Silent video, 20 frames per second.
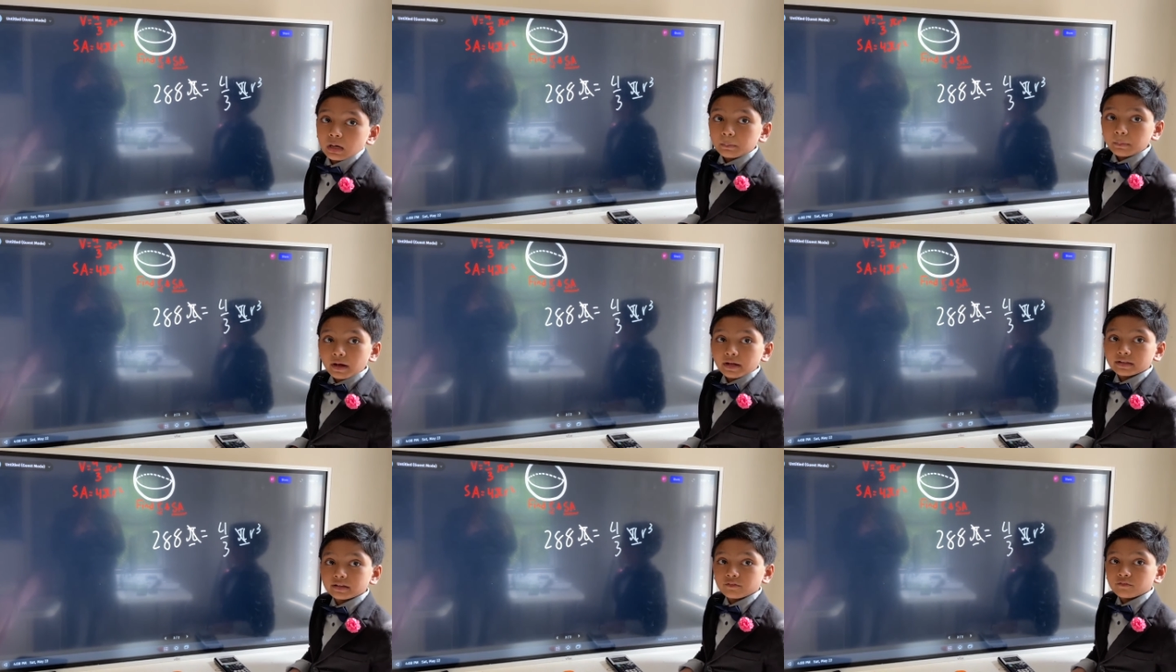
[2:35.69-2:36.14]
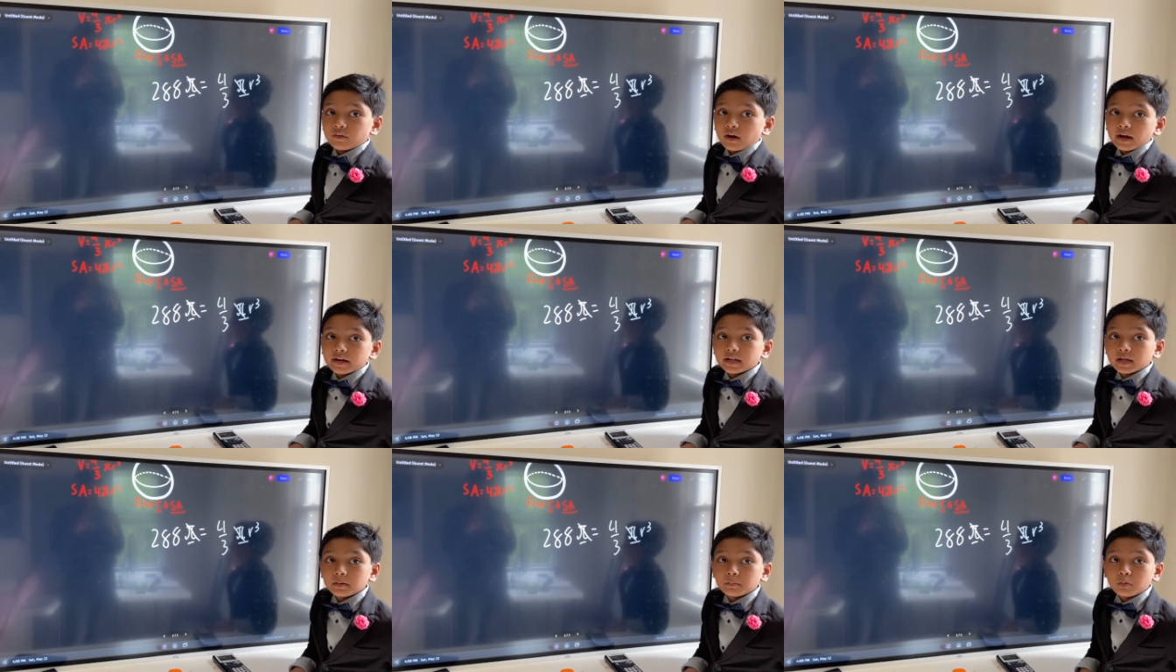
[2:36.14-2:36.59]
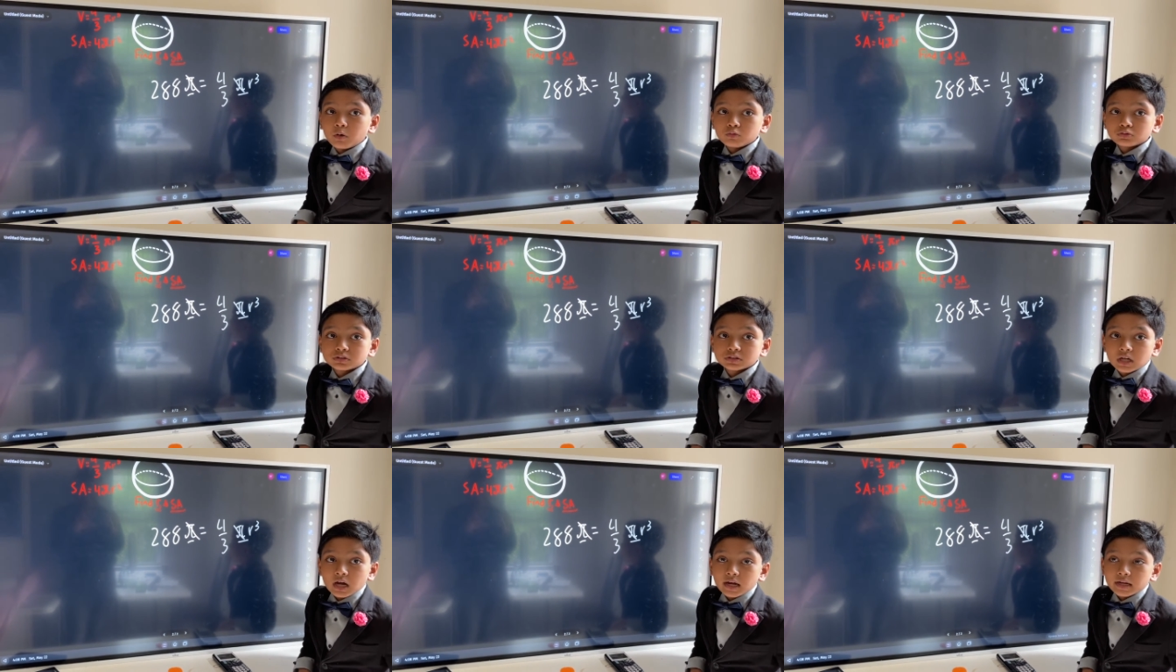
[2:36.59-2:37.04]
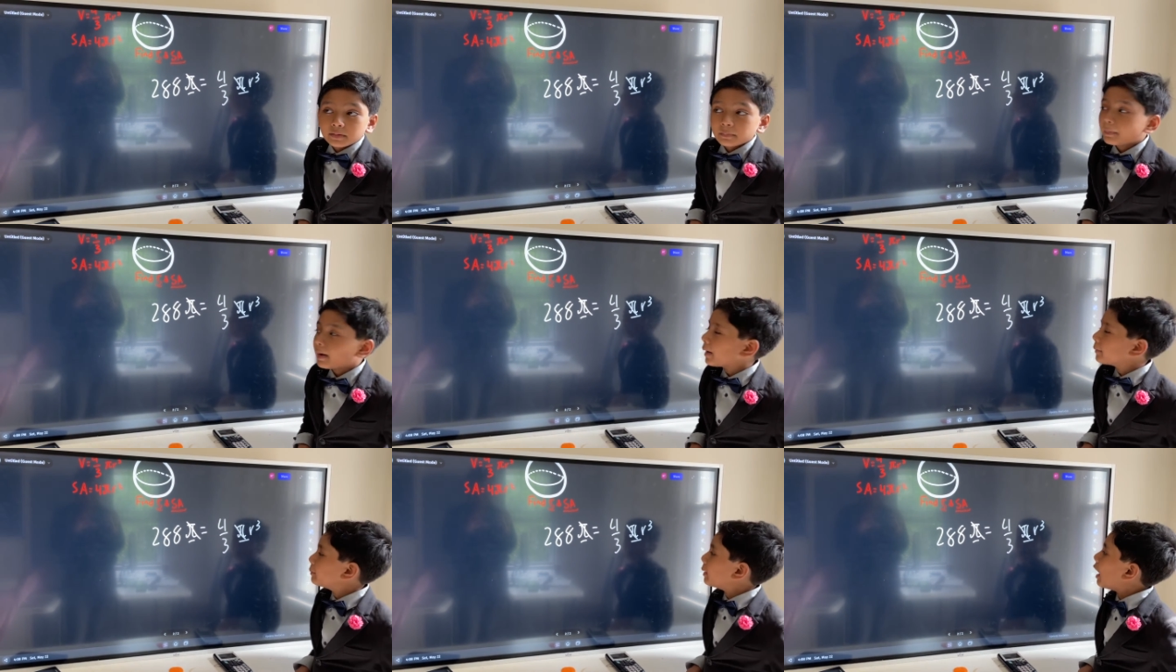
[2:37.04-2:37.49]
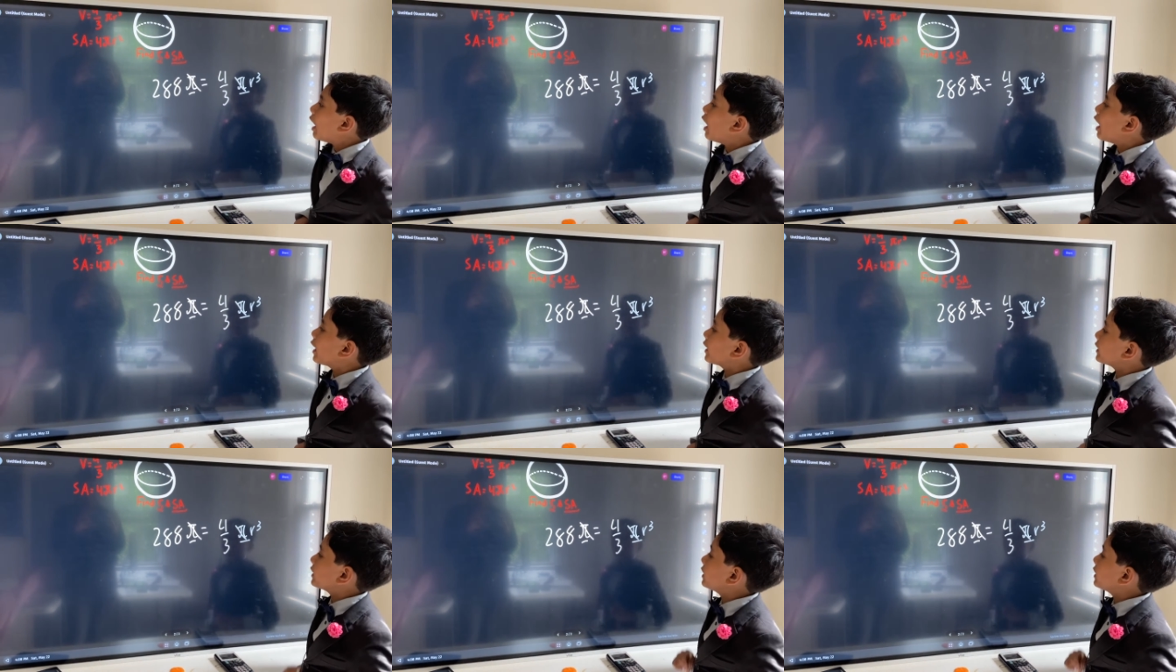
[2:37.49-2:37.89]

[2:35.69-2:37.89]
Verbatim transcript: by dividing both sides by pi,